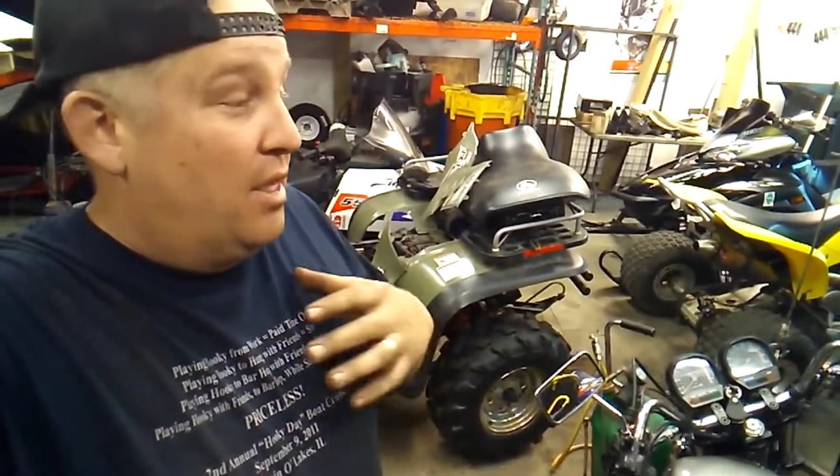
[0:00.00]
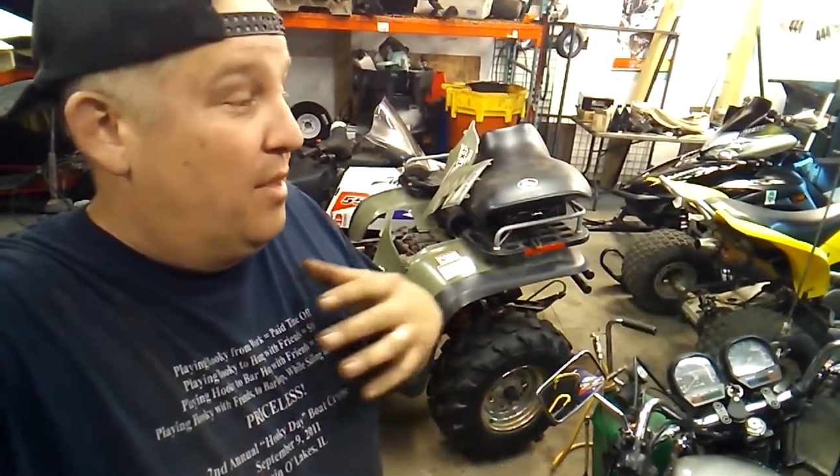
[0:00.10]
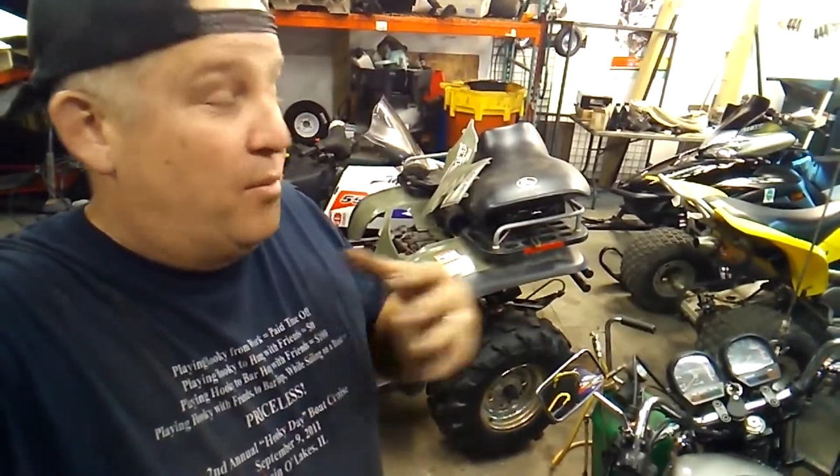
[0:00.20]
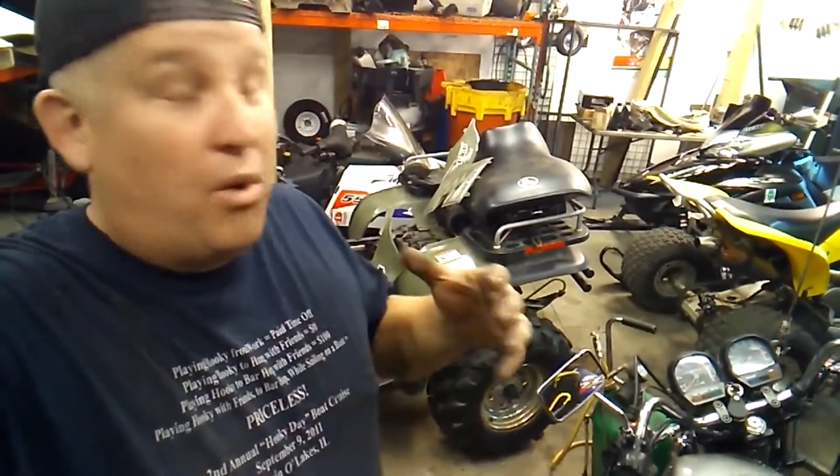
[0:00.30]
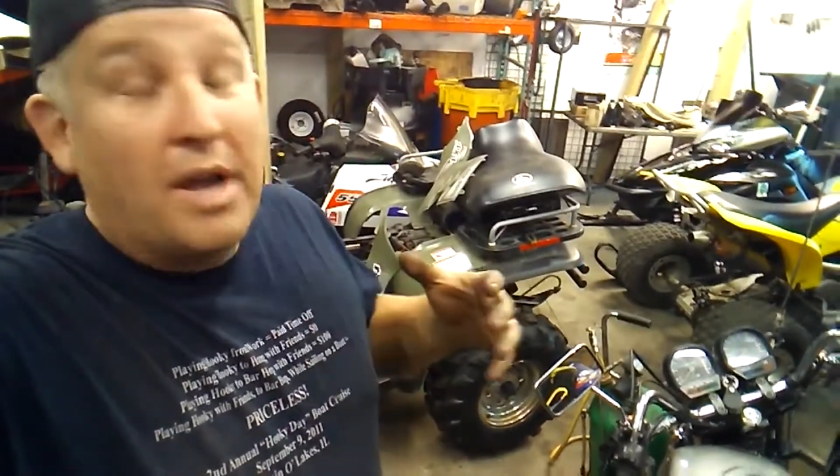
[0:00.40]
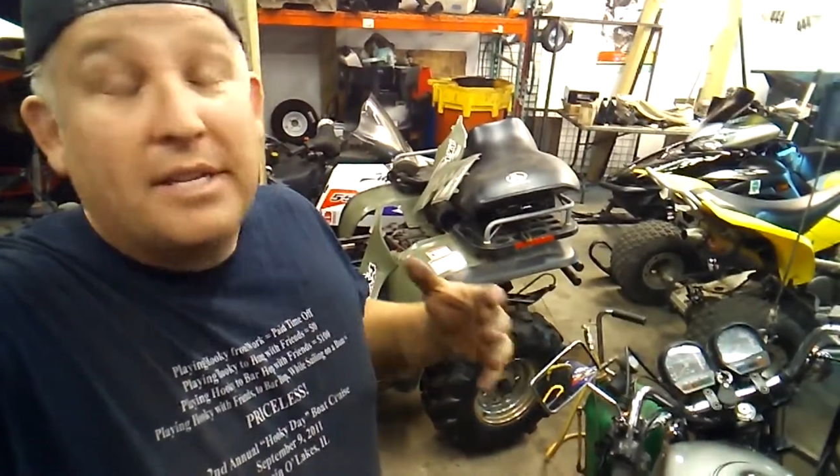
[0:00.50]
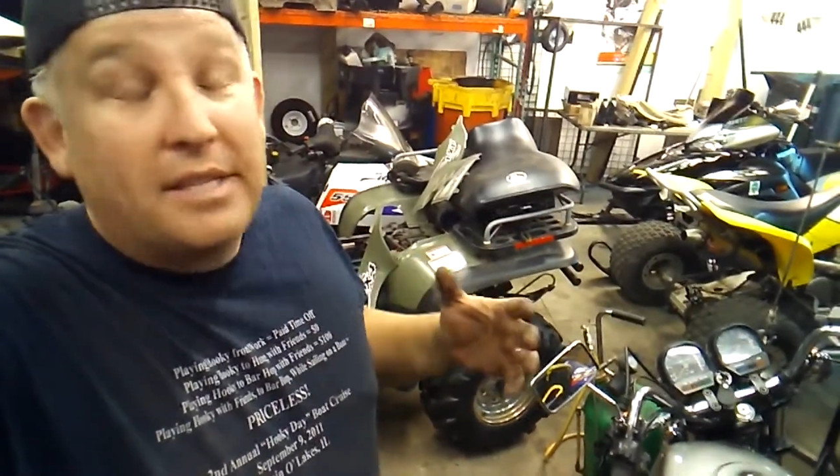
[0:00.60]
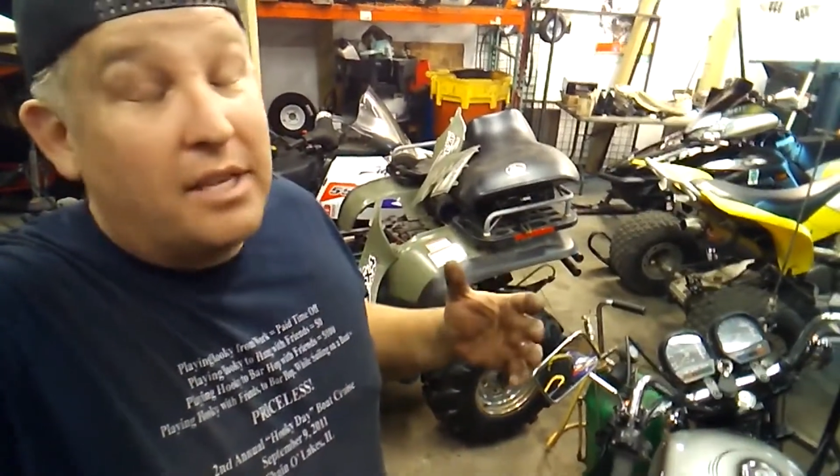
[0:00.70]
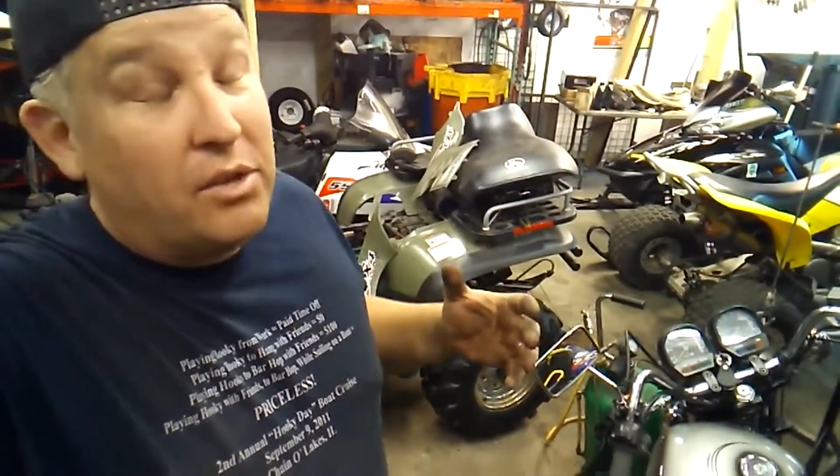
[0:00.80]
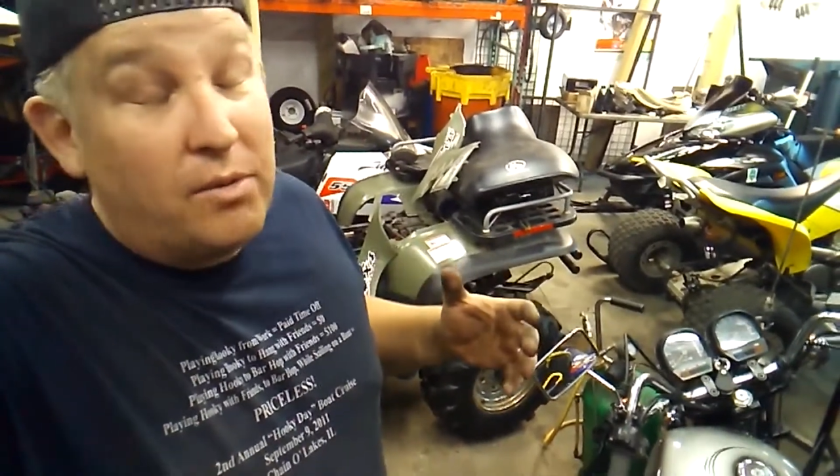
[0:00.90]
the price
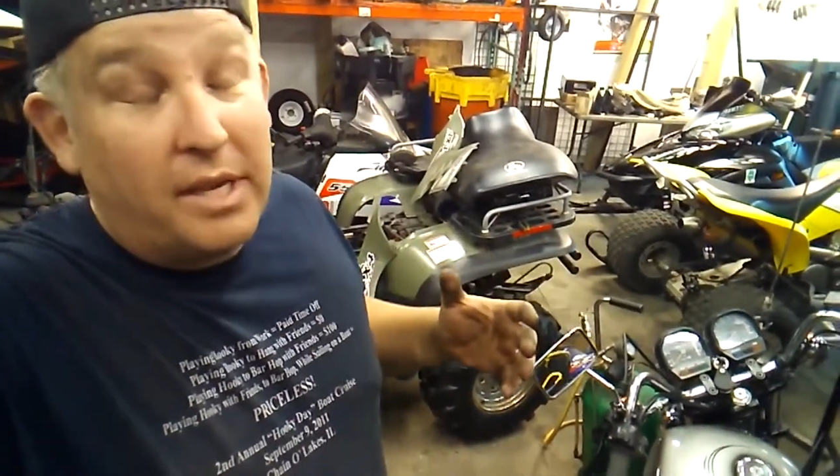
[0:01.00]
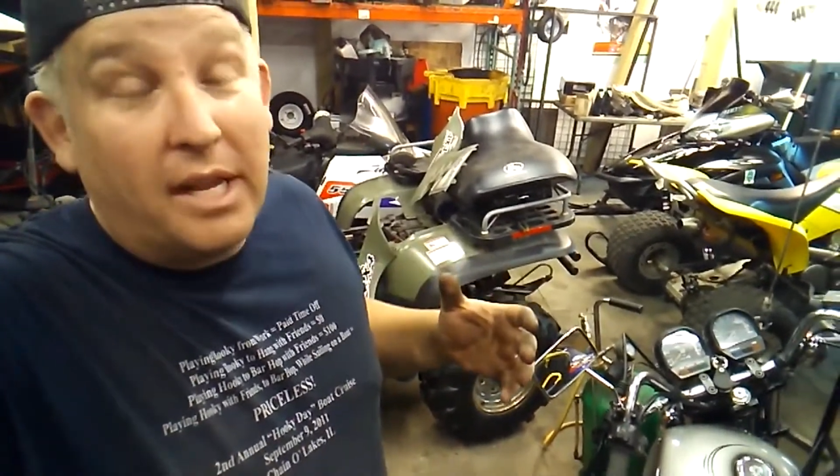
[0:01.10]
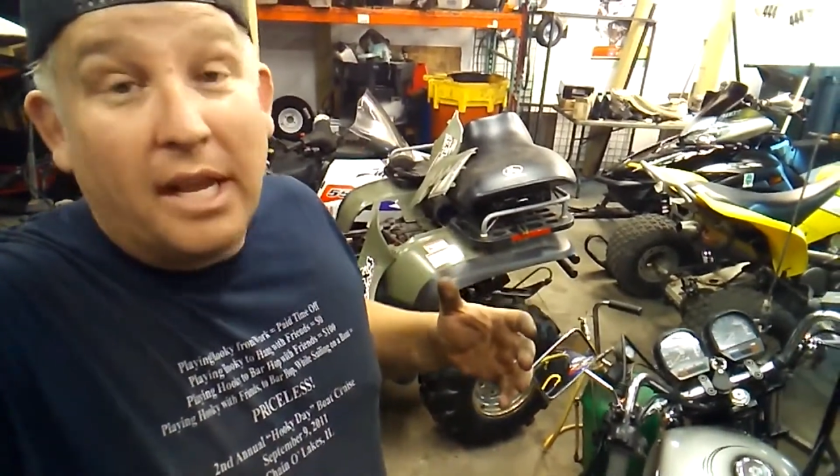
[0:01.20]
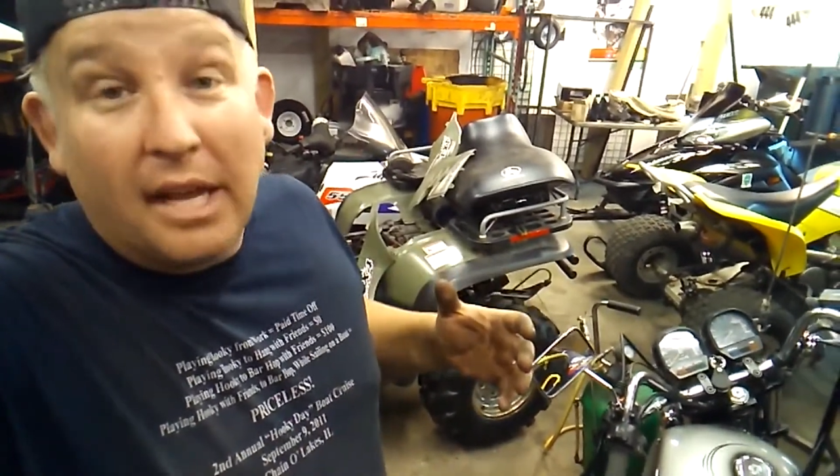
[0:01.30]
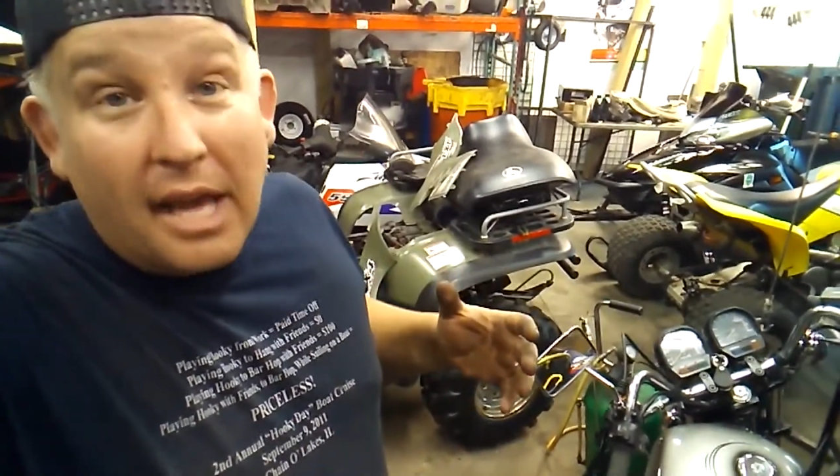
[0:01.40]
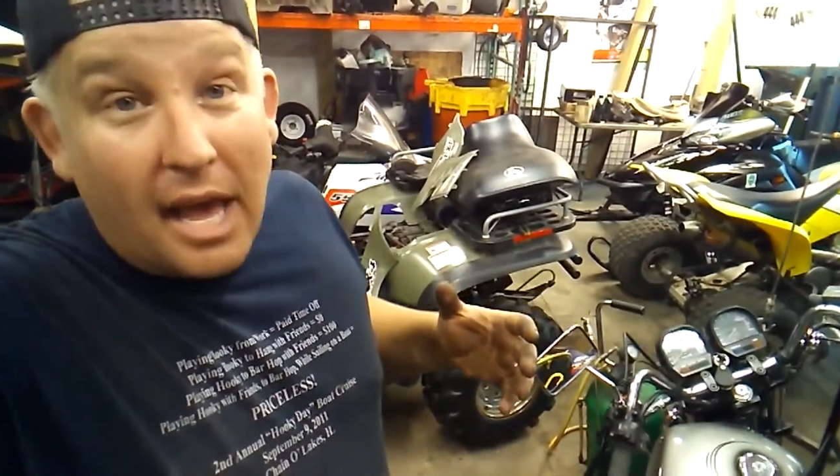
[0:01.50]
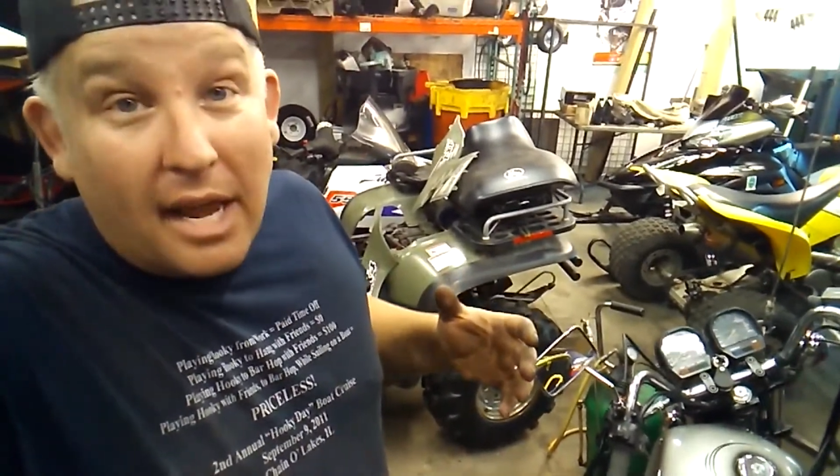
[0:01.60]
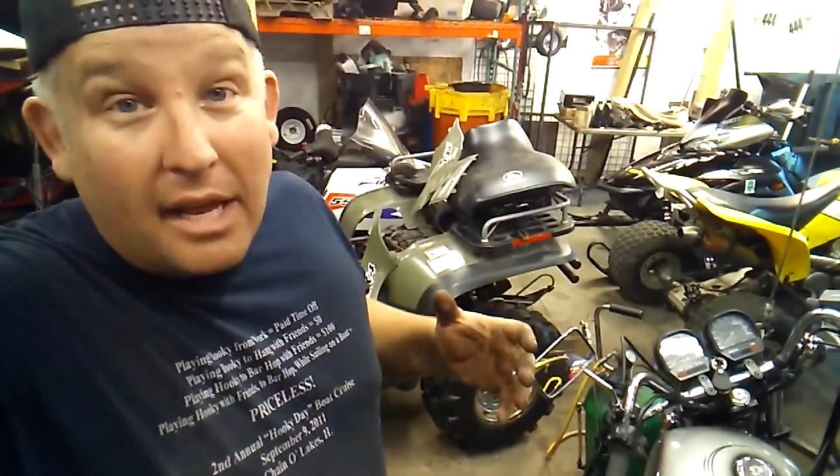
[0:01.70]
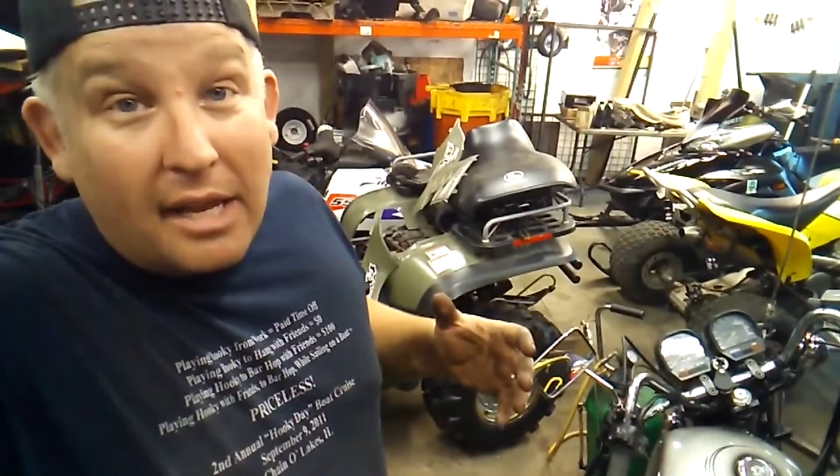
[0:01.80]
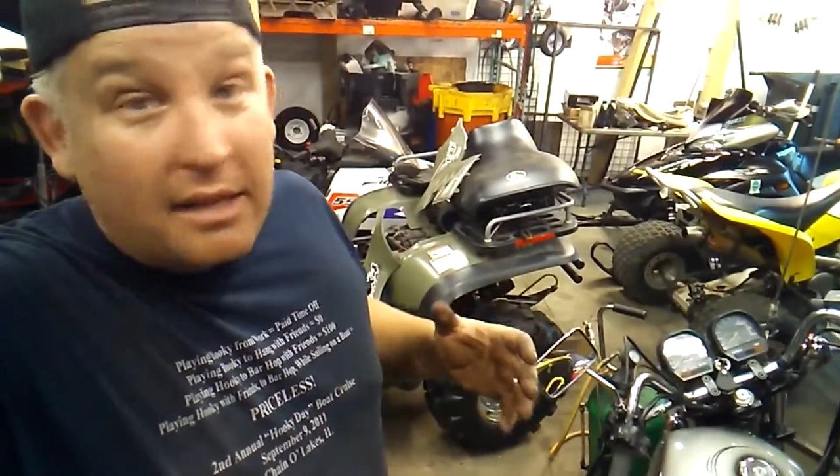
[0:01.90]
that you get in
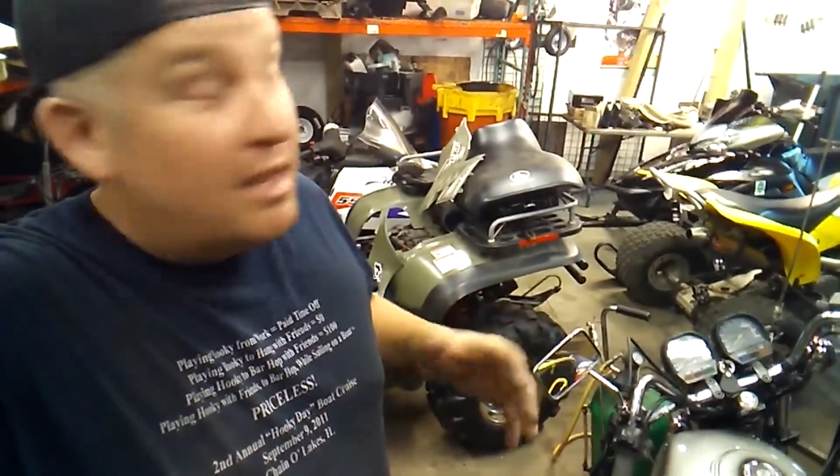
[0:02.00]
at it,